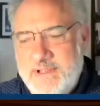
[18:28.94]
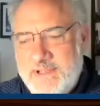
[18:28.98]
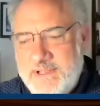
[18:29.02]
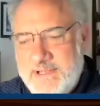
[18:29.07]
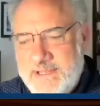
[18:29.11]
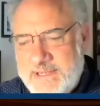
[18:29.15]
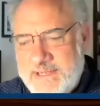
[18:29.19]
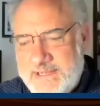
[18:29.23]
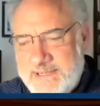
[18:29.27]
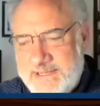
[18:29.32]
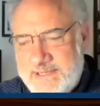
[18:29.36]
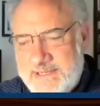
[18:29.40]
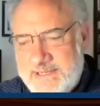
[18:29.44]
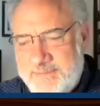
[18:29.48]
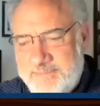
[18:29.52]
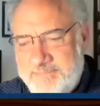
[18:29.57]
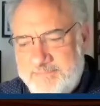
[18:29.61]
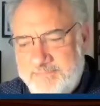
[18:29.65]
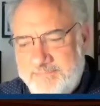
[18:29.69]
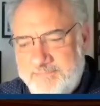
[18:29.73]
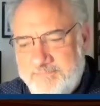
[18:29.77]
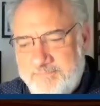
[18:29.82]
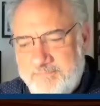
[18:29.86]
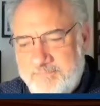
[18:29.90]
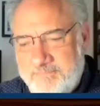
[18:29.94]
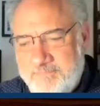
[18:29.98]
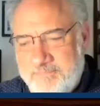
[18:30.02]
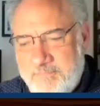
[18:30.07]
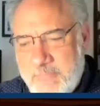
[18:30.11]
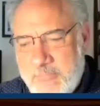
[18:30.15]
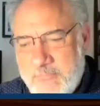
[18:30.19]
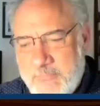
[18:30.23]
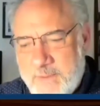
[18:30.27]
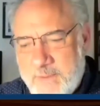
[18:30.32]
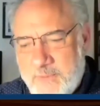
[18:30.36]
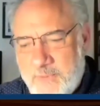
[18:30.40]
Um,
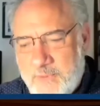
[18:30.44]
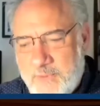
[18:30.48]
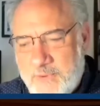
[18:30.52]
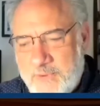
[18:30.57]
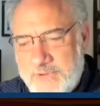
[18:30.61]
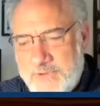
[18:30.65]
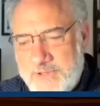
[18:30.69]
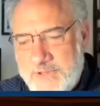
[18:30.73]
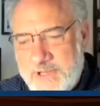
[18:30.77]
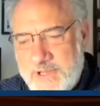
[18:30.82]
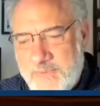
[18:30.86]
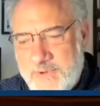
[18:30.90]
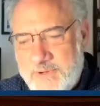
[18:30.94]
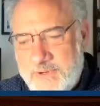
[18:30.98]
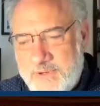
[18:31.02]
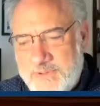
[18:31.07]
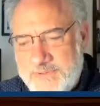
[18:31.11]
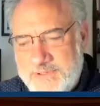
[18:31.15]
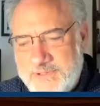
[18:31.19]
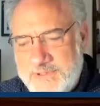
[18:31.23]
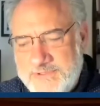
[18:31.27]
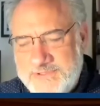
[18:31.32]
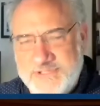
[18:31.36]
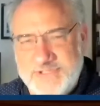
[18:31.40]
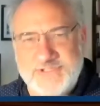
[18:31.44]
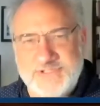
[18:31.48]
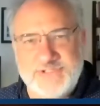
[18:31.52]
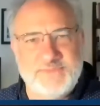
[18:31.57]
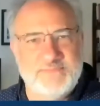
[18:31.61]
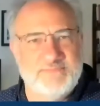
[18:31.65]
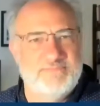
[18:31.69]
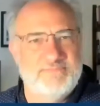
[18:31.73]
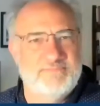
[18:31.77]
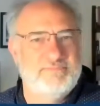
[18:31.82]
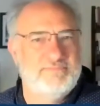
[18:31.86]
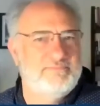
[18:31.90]
or they were they're just
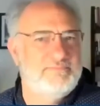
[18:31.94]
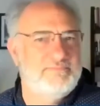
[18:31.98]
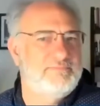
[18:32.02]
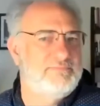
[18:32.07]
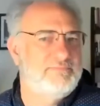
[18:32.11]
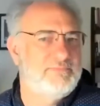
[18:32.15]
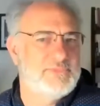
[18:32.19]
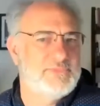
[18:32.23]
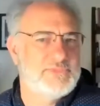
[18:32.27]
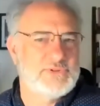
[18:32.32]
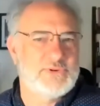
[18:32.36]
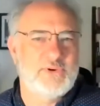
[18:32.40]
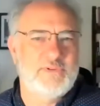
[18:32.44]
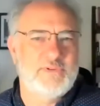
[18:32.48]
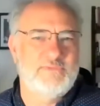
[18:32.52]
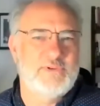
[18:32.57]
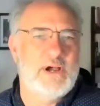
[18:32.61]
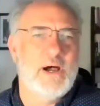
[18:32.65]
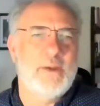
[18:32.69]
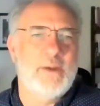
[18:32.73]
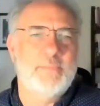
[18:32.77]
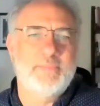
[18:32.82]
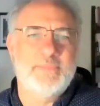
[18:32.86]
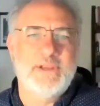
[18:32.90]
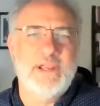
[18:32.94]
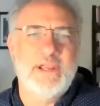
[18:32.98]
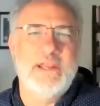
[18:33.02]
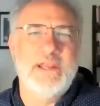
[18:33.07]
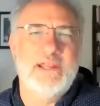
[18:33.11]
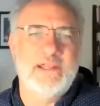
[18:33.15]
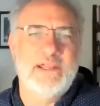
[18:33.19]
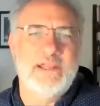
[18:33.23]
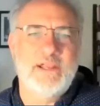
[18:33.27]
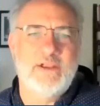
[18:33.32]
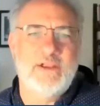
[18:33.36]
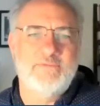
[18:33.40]
sort of
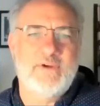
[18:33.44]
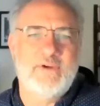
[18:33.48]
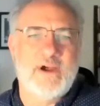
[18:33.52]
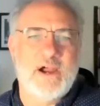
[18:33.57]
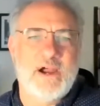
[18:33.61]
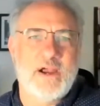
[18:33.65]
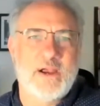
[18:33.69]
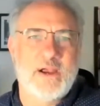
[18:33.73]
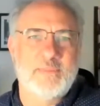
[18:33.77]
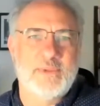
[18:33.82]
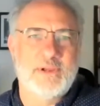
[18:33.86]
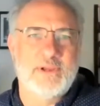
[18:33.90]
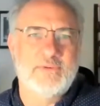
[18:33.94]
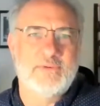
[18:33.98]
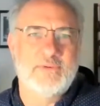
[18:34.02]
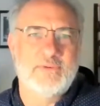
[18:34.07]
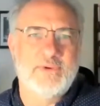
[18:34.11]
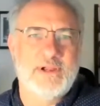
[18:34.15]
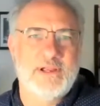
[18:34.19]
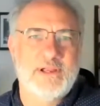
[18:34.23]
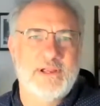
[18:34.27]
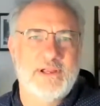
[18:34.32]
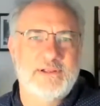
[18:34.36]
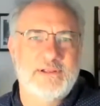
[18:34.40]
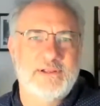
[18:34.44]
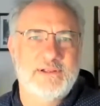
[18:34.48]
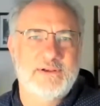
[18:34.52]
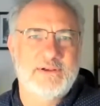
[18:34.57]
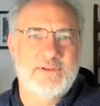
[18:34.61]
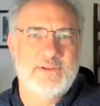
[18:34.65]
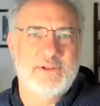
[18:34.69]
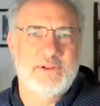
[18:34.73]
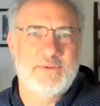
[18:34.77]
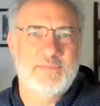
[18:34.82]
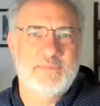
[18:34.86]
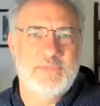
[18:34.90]
updating the environment right
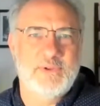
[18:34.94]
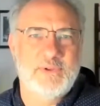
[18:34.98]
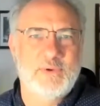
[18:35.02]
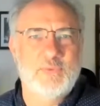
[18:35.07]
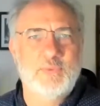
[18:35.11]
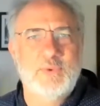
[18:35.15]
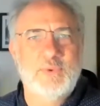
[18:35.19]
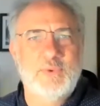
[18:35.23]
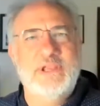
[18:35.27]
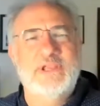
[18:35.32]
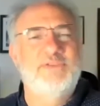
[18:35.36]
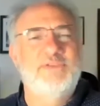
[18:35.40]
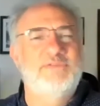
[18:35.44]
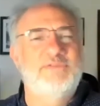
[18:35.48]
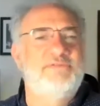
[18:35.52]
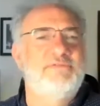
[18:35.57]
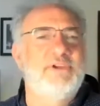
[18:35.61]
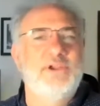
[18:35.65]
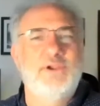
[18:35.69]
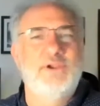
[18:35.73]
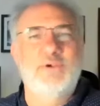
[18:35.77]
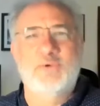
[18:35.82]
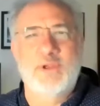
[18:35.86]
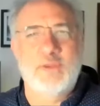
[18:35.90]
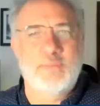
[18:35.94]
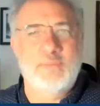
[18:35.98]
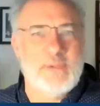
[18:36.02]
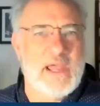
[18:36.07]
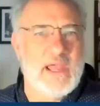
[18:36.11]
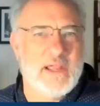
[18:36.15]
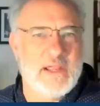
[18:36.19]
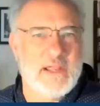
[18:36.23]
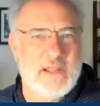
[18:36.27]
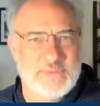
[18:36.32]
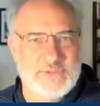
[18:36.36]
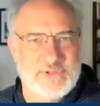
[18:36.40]
they're they're they're reconfiguring
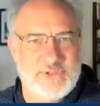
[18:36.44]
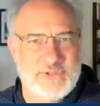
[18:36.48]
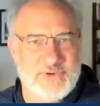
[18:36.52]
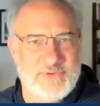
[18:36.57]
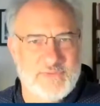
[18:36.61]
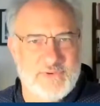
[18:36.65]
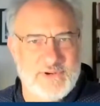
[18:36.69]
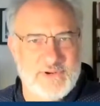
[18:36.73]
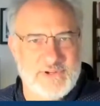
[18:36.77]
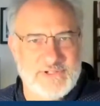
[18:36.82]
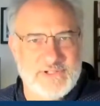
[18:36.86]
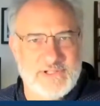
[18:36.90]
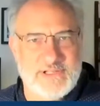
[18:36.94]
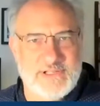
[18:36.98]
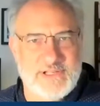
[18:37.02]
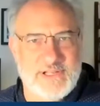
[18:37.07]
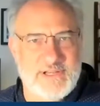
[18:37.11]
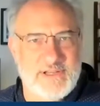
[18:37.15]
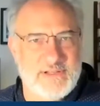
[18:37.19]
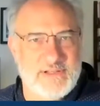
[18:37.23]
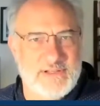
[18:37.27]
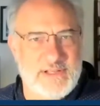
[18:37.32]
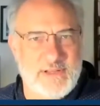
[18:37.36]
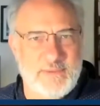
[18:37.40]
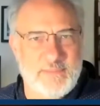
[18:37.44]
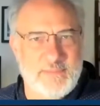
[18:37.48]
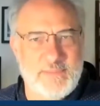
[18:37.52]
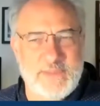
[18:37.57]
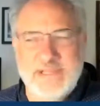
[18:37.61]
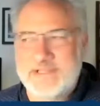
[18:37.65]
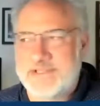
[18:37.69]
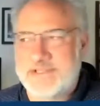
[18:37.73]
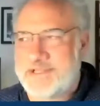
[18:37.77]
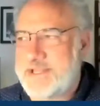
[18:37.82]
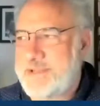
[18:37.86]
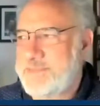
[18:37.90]
backup servers and they they
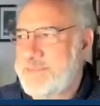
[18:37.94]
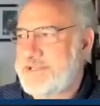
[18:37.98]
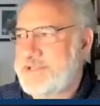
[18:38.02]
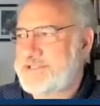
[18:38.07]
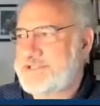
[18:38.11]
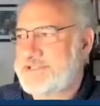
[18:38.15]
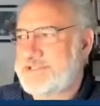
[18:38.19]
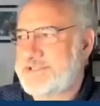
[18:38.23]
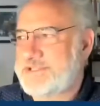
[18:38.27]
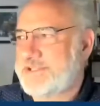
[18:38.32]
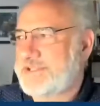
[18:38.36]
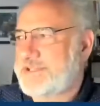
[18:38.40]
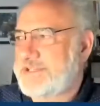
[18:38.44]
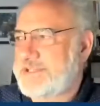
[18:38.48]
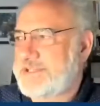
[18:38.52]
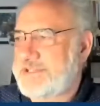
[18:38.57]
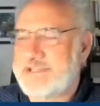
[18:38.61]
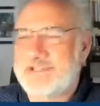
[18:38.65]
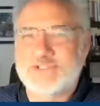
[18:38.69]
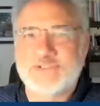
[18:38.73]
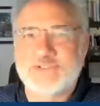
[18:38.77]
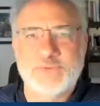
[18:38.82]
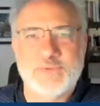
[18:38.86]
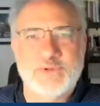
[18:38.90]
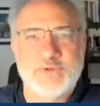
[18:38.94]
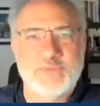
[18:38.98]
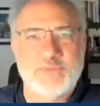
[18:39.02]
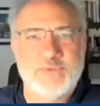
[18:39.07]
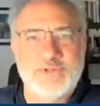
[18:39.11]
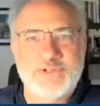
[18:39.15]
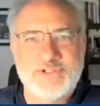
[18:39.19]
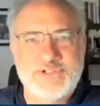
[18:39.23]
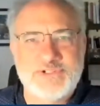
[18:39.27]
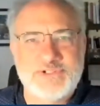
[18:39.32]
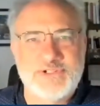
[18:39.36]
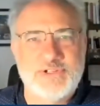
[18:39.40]
meant they meant to delete this one
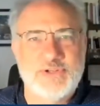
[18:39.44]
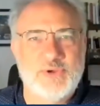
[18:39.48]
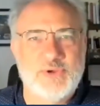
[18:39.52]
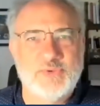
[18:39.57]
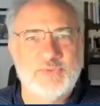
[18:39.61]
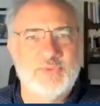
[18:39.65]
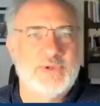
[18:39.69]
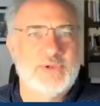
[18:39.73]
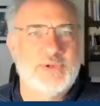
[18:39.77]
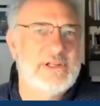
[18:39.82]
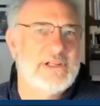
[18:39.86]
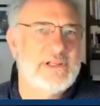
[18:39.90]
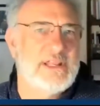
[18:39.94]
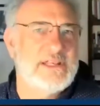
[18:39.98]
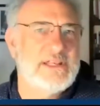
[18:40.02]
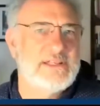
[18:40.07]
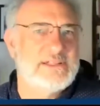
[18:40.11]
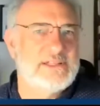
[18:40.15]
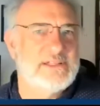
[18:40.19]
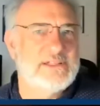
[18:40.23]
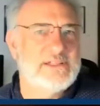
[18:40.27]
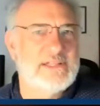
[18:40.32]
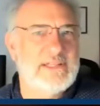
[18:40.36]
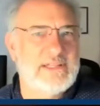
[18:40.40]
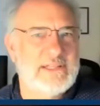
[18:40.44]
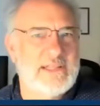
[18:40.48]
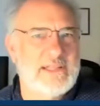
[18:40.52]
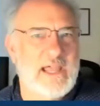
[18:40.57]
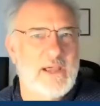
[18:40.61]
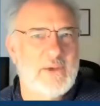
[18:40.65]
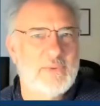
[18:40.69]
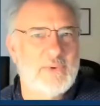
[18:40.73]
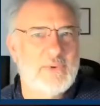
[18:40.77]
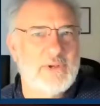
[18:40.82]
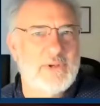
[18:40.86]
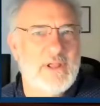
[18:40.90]
which is the old one and they delete
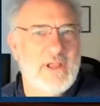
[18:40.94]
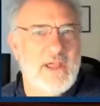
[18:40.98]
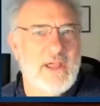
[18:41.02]
that one